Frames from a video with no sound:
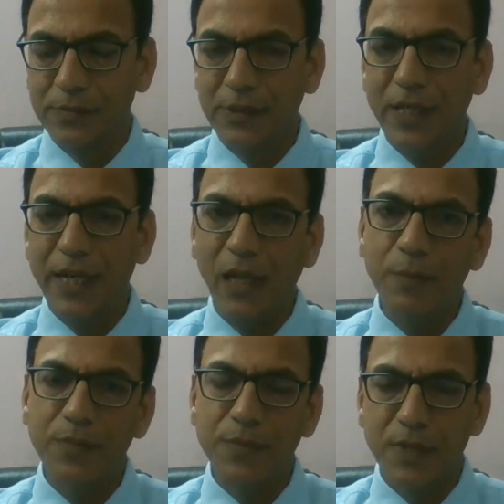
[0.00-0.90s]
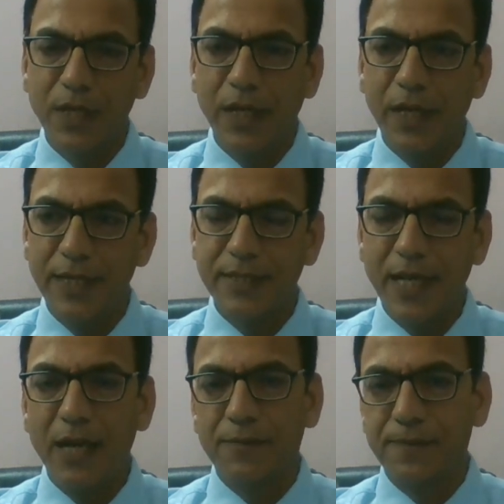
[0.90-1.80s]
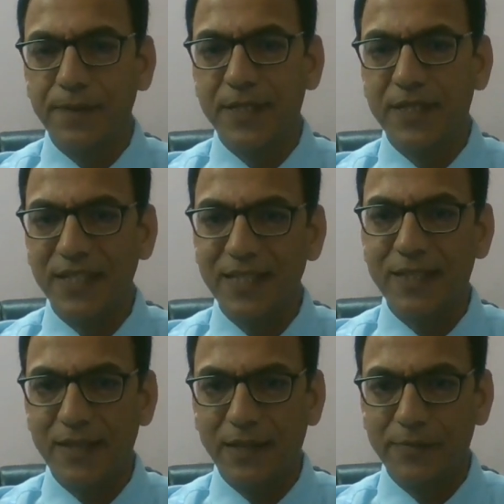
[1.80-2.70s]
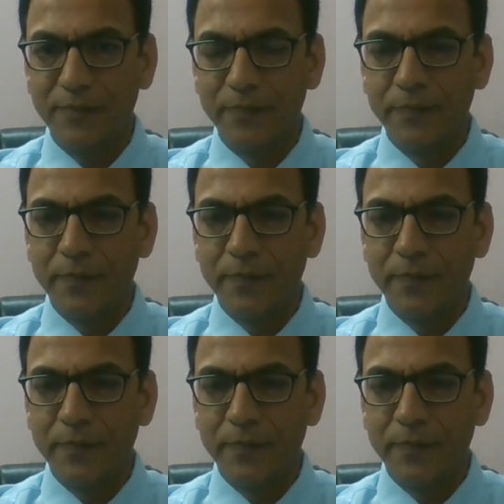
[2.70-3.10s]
The name itself is suggesting